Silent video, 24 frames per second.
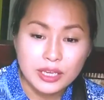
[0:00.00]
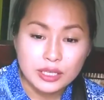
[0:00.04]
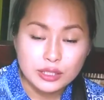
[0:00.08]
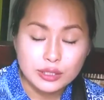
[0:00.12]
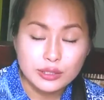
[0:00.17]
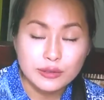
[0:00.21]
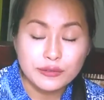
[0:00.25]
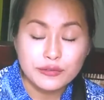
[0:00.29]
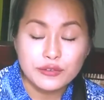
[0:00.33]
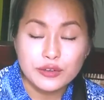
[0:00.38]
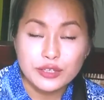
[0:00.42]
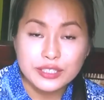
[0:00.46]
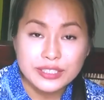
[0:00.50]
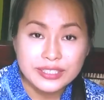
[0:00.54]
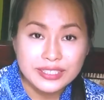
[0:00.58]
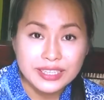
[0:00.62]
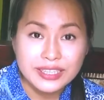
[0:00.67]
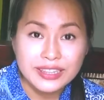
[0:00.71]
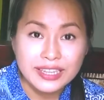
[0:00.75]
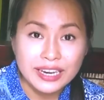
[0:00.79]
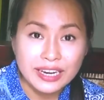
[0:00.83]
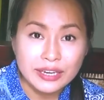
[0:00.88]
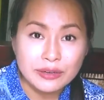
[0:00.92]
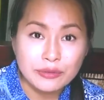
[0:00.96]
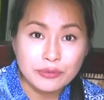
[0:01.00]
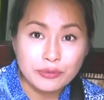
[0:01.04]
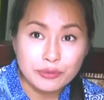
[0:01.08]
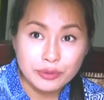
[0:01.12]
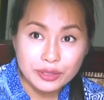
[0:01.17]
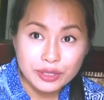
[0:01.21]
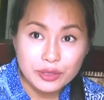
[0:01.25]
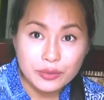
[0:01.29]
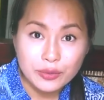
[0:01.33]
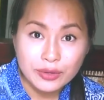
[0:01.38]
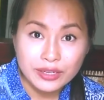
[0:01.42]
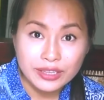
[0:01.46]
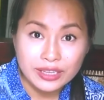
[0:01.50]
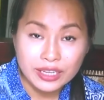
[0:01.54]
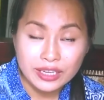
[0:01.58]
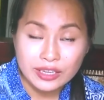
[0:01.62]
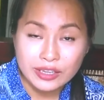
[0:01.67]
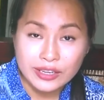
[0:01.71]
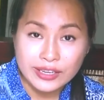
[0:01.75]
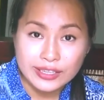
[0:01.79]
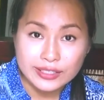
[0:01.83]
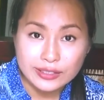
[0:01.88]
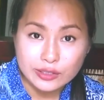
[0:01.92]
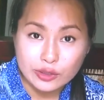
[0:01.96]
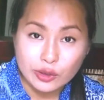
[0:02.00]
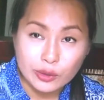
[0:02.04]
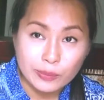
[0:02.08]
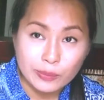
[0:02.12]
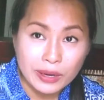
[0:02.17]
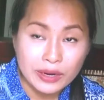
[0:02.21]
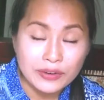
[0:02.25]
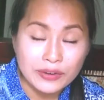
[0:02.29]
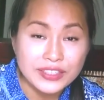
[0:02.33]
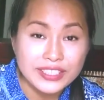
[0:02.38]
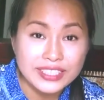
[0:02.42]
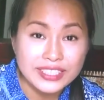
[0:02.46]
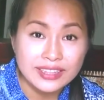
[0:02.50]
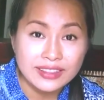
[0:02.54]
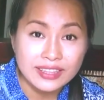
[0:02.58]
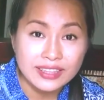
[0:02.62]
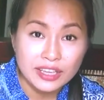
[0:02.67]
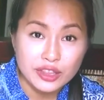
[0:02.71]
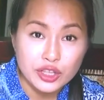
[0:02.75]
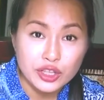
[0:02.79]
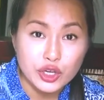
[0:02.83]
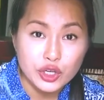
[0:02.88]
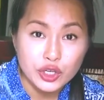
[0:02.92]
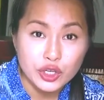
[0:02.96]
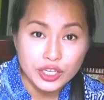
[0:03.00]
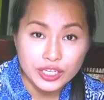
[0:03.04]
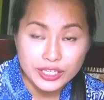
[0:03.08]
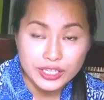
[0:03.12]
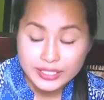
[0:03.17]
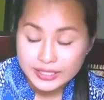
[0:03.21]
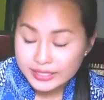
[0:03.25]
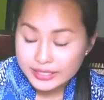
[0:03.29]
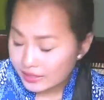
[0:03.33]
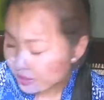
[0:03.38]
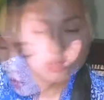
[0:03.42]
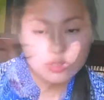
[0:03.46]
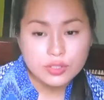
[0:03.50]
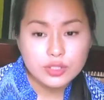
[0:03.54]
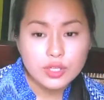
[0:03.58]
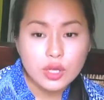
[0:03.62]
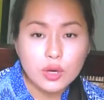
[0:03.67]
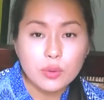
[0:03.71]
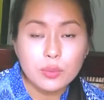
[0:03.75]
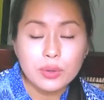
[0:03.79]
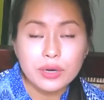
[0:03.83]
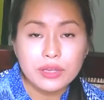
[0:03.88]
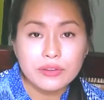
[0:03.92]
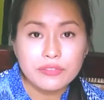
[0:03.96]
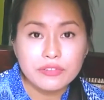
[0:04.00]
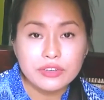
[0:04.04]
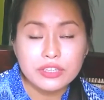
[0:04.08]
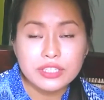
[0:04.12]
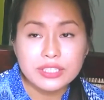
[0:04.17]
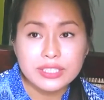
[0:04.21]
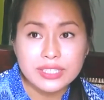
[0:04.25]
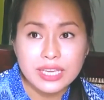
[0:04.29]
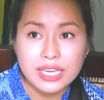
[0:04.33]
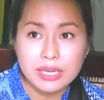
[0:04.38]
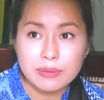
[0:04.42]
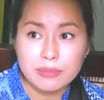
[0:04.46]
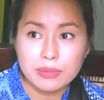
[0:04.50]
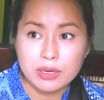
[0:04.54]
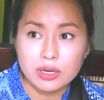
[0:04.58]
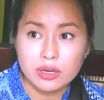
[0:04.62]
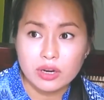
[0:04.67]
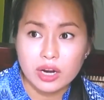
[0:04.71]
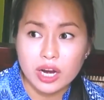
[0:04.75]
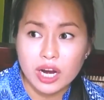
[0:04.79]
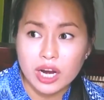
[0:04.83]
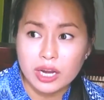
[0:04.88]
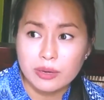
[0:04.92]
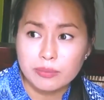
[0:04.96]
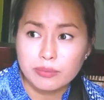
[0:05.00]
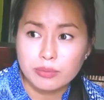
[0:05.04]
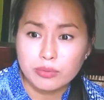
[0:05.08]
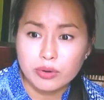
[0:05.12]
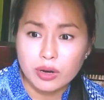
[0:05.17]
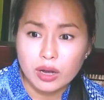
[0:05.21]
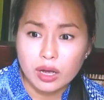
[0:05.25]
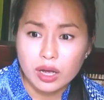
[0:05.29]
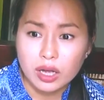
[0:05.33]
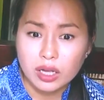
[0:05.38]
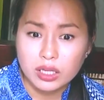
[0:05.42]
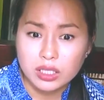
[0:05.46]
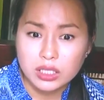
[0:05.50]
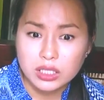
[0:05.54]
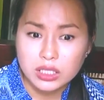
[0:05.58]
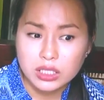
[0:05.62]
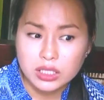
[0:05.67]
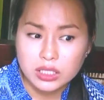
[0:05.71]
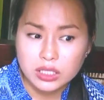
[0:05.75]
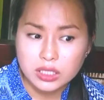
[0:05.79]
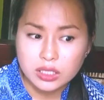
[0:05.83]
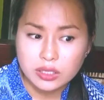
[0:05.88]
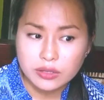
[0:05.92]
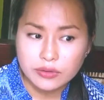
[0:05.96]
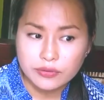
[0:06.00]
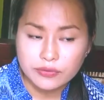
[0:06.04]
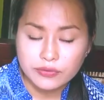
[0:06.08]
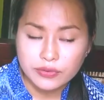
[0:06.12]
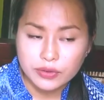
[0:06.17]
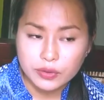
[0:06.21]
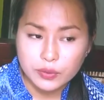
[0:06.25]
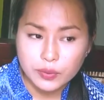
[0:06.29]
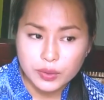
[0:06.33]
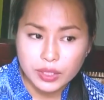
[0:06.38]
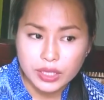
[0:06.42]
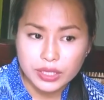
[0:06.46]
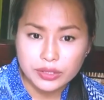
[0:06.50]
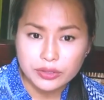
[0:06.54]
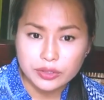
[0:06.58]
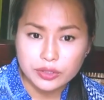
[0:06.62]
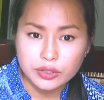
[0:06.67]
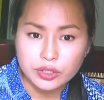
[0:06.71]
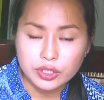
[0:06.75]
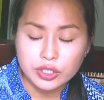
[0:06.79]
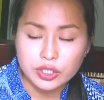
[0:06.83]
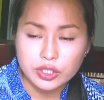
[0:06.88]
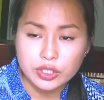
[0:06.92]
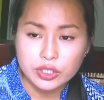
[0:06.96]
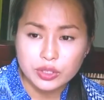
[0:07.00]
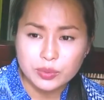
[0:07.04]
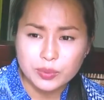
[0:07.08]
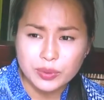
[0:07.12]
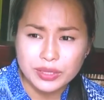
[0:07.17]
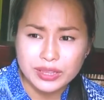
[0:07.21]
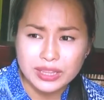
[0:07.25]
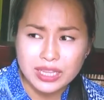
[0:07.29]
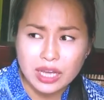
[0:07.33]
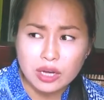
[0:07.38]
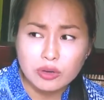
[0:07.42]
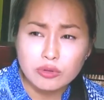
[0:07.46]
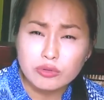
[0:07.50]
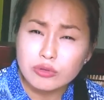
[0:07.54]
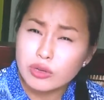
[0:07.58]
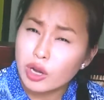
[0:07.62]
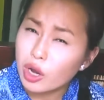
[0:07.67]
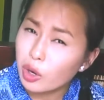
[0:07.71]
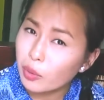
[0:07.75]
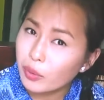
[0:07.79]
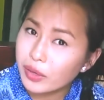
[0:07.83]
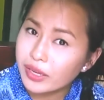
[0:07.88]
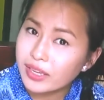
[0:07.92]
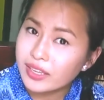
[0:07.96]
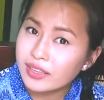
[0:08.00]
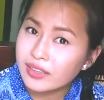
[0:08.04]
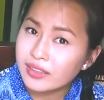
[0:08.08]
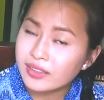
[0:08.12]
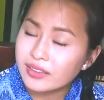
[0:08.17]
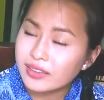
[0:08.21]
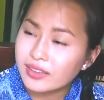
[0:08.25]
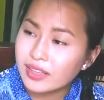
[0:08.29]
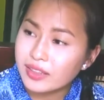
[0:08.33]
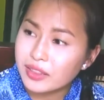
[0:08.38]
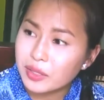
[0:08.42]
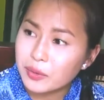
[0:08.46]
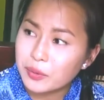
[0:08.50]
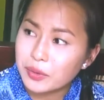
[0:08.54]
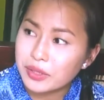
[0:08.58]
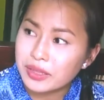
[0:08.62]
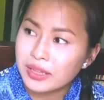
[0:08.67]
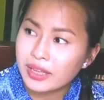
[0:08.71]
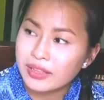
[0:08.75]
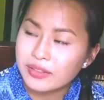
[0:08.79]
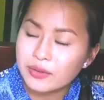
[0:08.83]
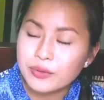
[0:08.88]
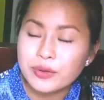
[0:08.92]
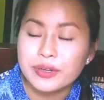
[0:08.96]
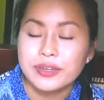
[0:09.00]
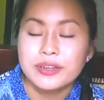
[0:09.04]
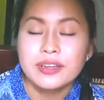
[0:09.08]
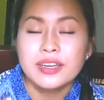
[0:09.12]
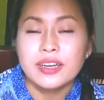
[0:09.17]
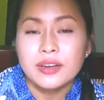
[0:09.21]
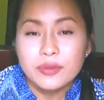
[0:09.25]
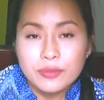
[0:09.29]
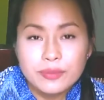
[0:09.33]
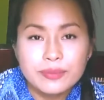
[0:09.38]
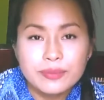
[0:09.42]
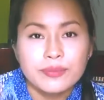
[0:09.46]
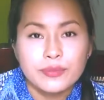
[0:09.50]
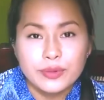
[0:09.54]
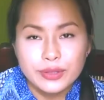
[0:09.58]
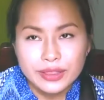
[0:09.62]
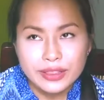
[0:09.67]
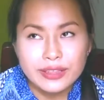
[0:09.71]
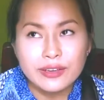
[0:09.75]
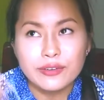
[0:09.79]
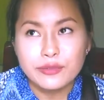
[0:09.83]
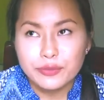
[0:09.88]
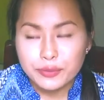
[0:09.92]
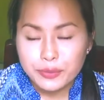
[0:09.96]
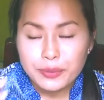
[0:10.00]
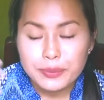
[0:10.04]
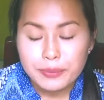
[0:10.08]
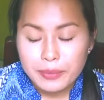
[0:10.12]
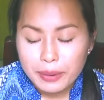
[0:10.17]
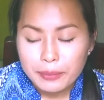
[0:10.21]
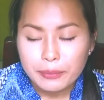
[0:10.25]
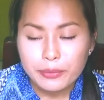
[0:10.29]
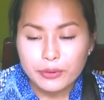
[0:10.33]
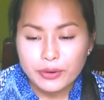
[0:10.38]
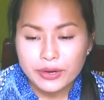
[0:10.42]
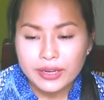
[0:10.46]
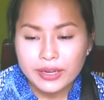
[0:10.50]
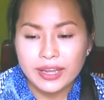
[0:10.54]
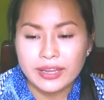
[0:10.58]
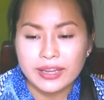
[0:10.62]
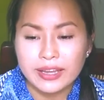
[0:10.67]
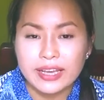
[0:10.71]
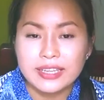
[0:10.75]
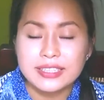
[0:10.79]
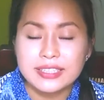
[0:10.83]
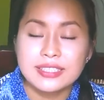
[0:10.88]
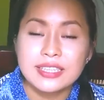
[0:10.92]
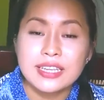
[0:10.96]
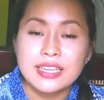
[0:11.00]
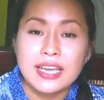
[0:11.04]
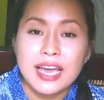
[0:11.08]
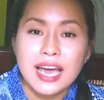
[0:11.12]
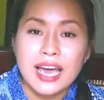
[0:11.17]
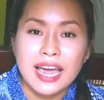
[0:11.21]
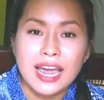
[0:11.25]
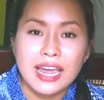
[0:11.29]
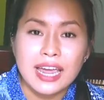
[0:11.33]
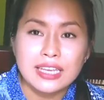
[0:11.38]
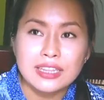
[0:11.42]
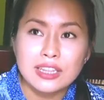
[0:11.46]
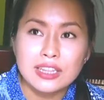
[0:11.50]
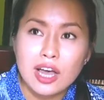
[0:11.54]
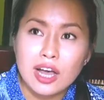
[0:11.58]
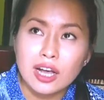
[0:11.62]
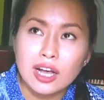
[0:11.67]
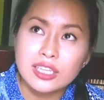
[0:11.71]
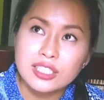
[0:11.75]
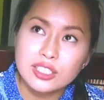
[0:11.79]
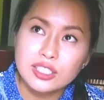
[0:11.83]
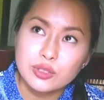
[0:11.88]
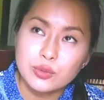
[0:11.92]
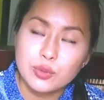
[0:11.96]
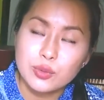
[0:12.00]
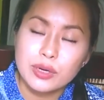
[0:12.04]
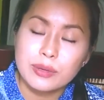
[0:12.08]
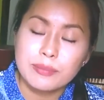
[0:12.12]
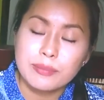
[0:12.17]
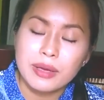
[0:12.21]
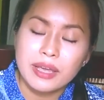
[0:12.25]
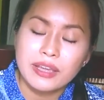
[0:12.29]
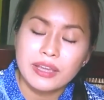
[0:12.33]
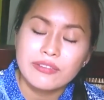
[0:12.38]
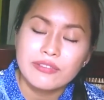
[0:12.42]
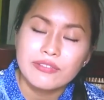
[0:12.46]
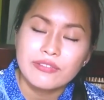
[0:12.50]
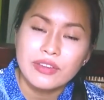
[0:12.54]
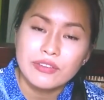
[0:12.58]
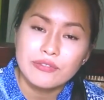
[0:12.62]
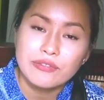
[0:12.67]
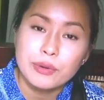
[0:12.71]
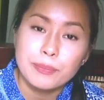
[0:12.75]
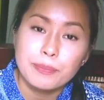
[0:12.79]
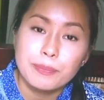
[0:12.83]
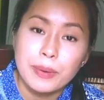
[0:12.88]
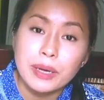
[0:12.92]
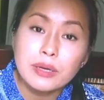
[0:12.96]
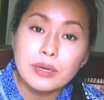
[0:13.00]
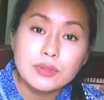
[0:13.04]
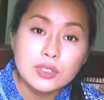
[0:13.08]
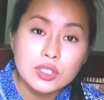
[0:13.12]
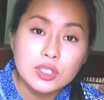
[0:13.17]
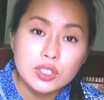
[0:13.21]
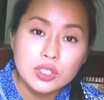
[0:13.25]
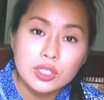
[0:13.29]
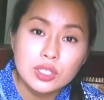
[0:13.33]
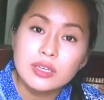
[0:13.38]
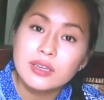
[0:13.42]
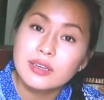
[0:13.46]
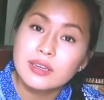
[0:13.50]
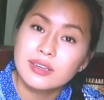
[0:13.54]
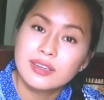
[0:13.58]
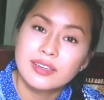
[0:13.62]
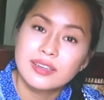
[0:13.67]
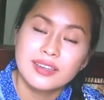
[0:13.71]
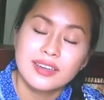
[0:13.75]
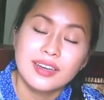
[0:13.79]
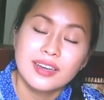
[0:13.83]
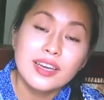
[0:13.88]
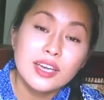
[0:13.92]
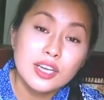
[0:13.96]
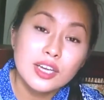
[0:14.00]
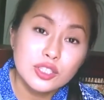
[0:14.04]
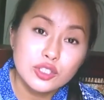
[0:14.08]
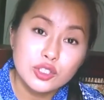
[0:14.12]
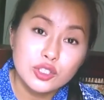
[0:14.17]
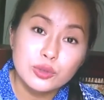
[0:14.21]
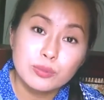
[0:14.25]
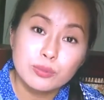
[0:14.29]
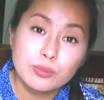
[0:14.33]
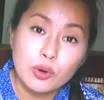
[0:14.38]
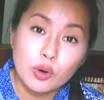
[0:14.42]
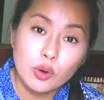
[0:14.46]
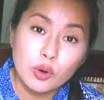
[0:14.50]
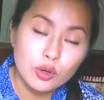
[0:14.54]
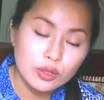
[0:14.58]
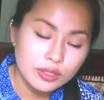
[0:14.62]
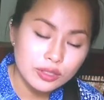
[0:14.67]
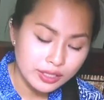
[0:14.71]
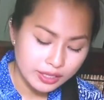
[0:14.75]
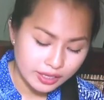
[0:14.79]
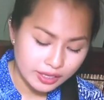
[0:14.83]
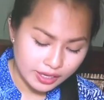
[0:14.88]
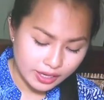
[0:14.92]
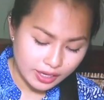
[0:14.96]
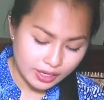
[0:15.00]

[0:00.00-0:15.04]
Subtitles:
So the first thing that I really want to let you guys know about is leather goods. So when I first came here, I brought a few leather goods without knowing that they were leather, or without remembering, I guess. I lost one of my favorite belts to mold.